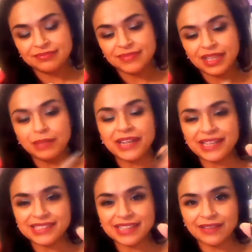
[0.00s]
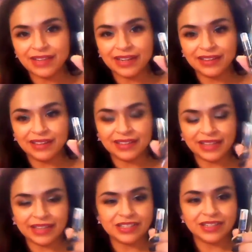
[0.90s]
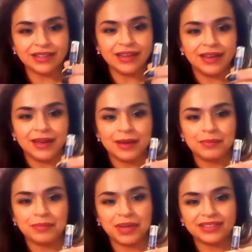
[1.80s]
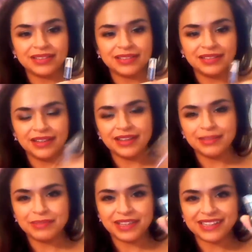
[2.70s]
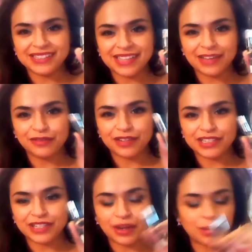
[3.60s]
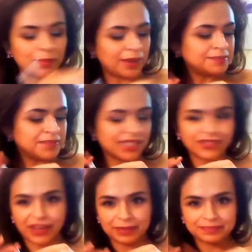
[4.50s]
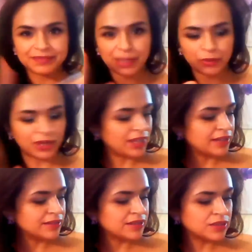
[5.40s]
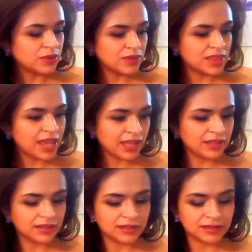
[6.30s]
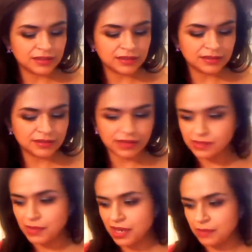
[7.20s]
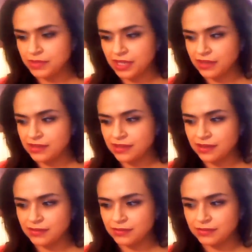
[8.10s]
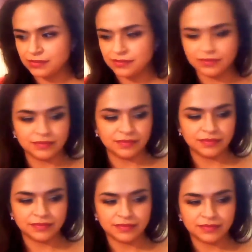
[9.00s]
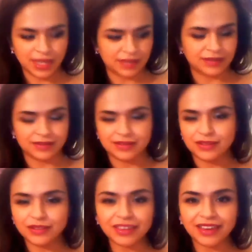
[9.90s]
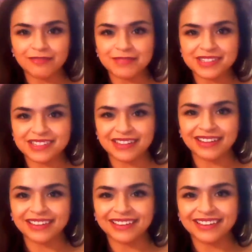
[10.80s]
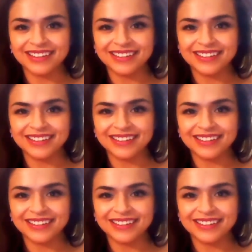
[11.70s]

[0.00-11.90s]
it'll be nice to have it out of the collection, but yeah, it'd be kind of sad for it to go, but that's fine. I'm okay with that. So that is my update. Yes, don't think I've missed anything.